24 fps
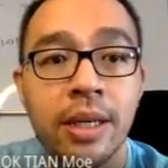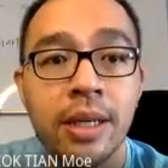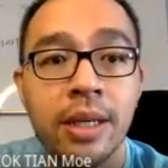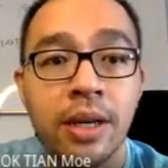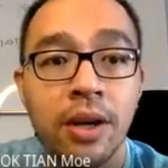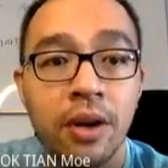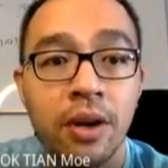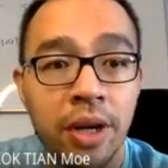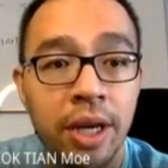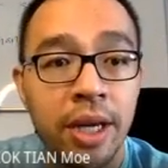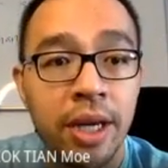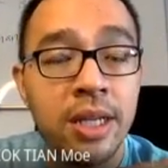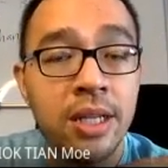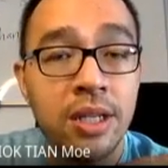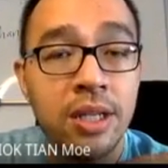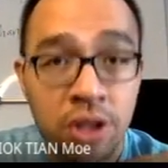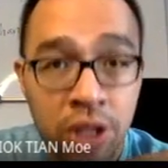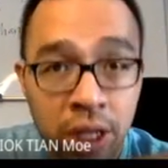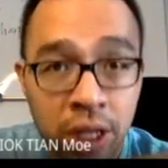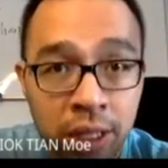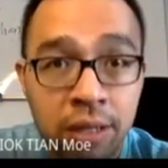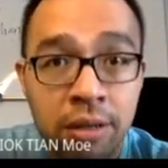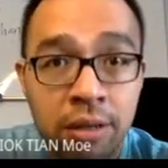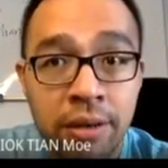okay,
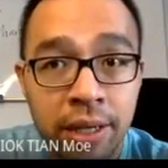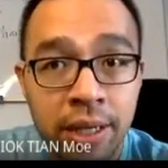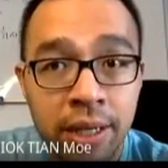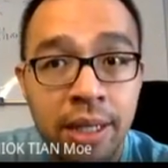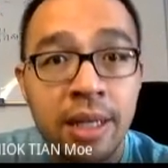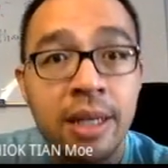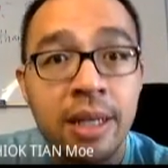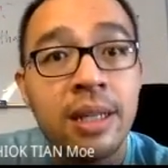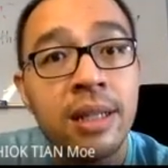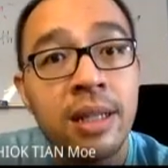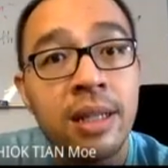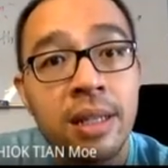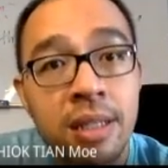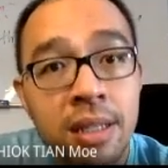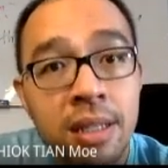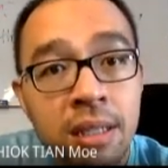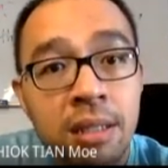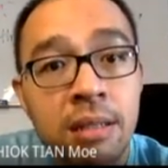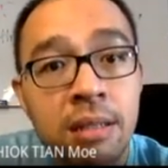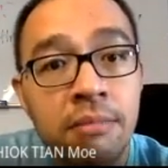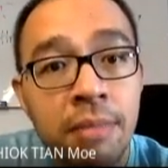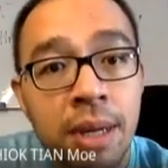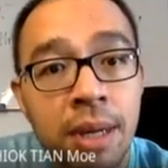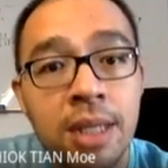generally it is still
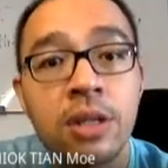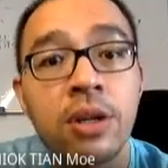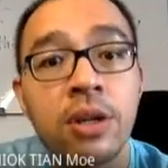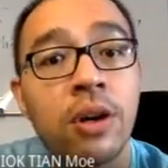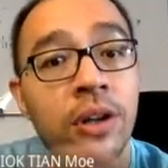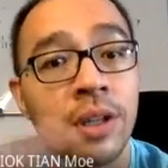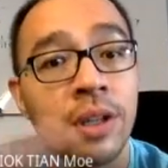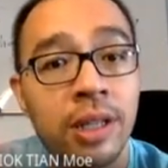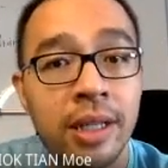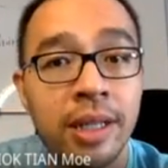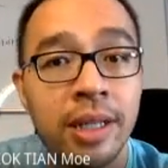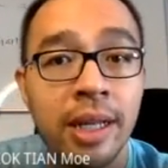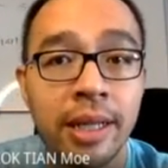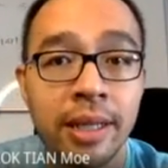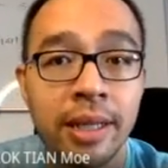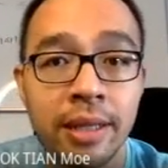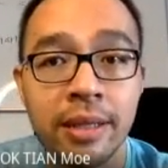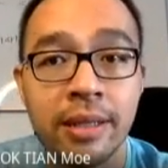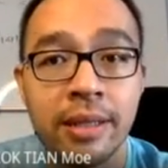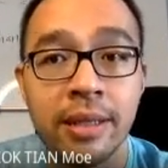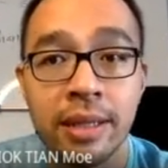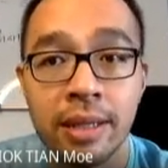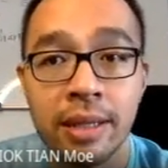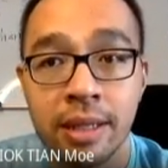much hotter than
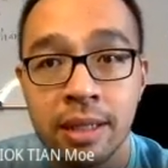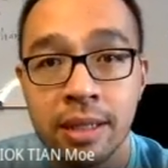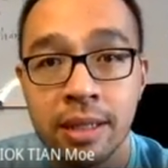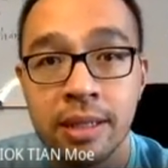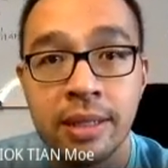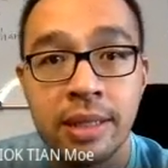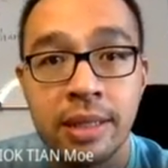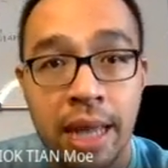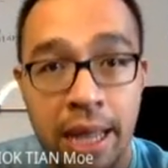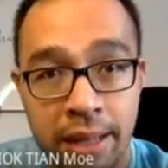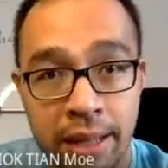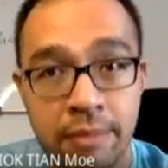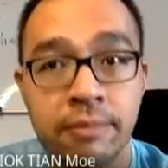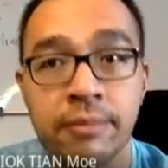the sand.